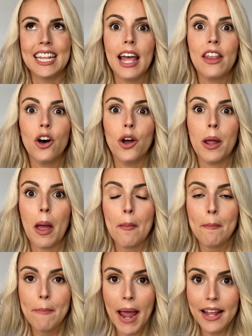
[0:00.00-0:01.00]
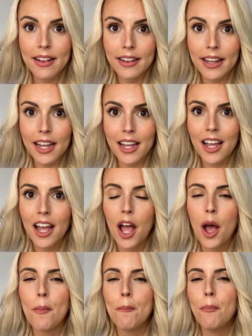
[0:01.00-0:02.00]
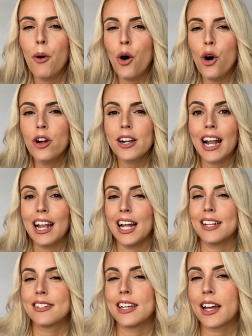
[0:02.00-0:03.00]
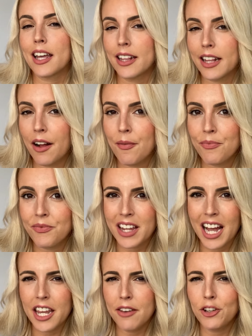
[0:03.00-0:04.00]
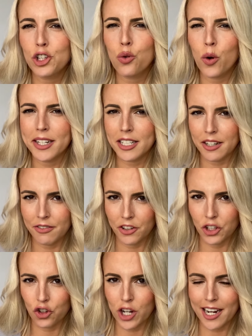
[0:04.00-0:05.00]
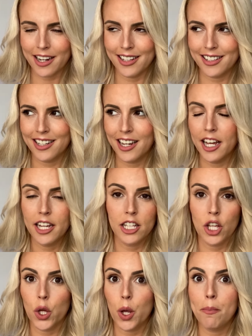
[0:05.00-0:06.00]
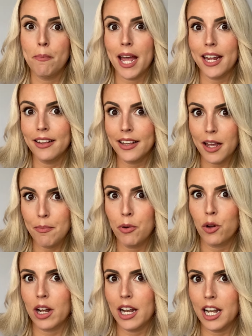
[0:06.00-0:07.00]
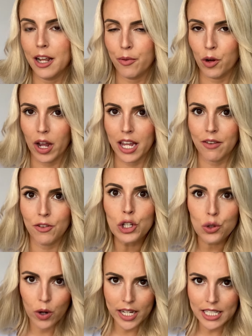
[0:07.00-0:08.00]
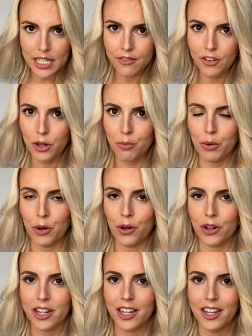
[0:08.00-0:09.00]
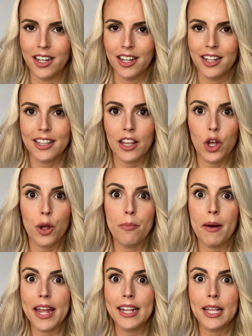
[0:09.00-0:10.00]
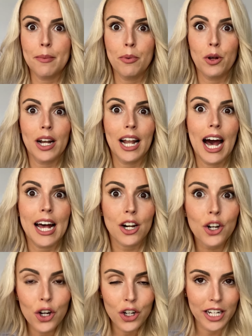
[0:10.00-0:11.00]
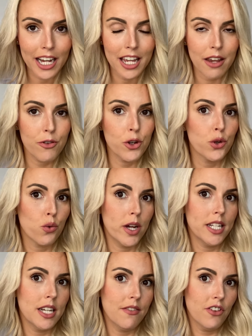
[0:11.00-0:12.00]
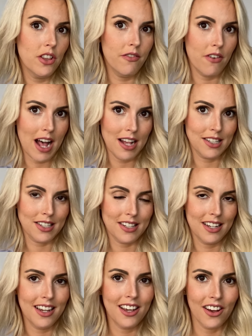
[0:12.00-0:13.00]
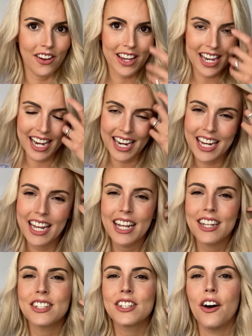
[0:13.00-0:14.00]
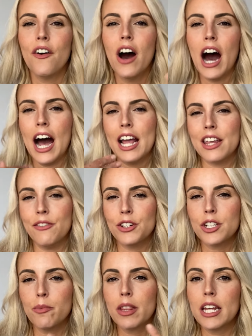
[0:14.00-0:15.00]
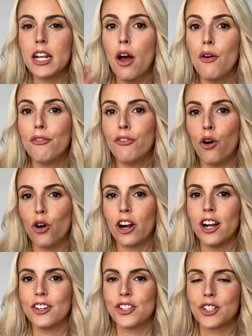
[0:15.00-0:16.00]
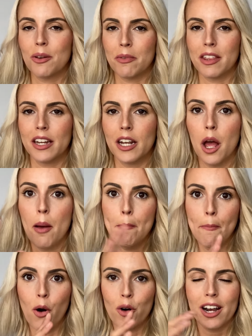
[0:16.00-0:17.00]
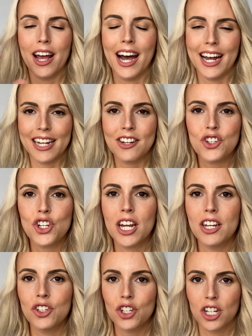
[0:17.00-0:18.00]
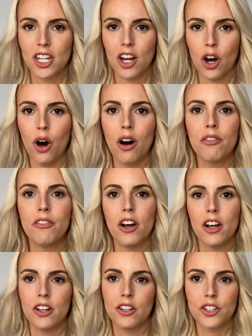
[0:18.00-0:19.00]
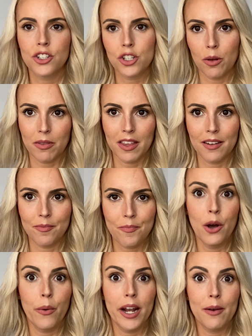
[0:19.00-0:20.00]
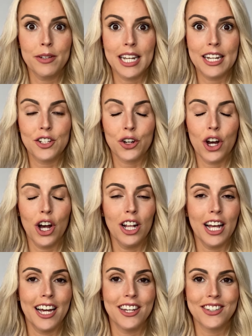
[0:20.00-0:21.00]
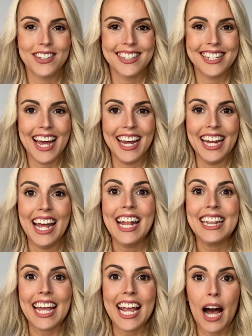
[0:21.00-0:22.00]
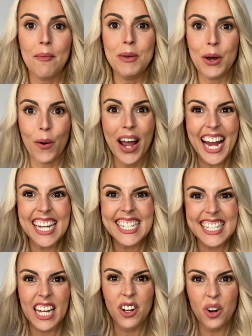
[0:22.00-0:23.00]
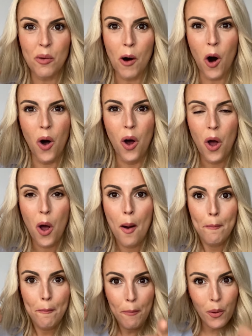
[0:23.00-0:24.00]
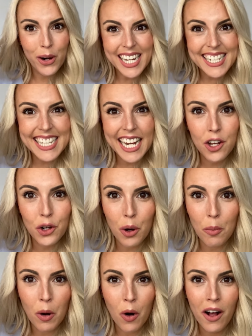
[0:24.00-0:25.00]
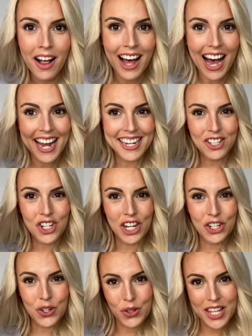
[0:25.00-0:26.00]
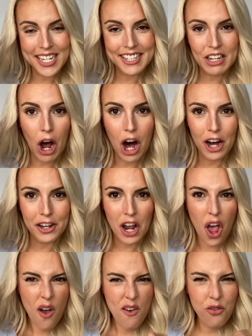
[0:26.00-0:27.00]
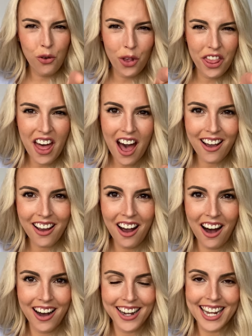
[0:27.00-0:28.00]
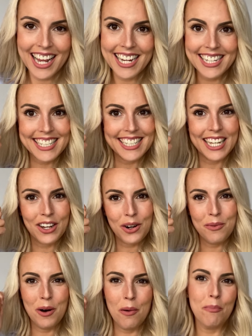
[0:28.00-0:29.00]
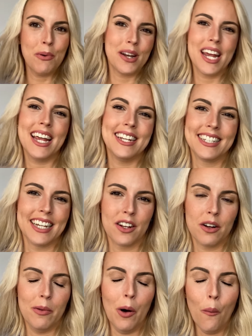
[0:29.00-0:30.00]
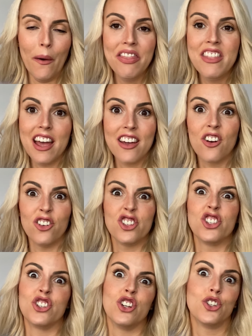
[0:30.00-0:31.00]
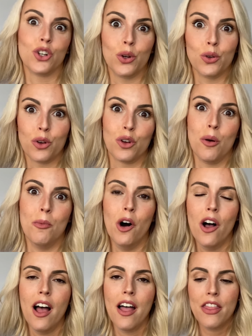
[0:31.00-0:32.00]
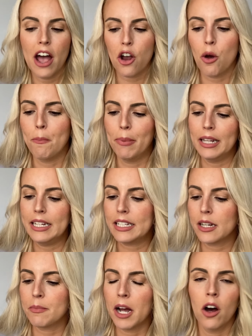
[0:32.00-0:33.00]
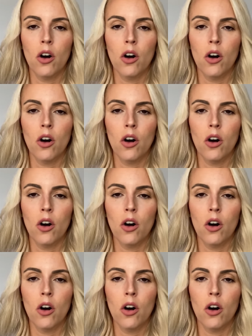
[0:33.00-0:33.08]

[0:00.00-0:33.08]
te doy 20 por la chaqueta. I give you 20 for the jacket. Te doy 20 por el libro. I give you 20 for the book. Te doy 20 por el jarrón. I give you 20 for the vase. Okay? So I give you something for something. Por, an exchange of something. When I was a little girl, I used to say, te cambio este cromo por ese cromo. I change you this card for that card. Este cromo por ese cromo. One day I got such a good cromo that completed my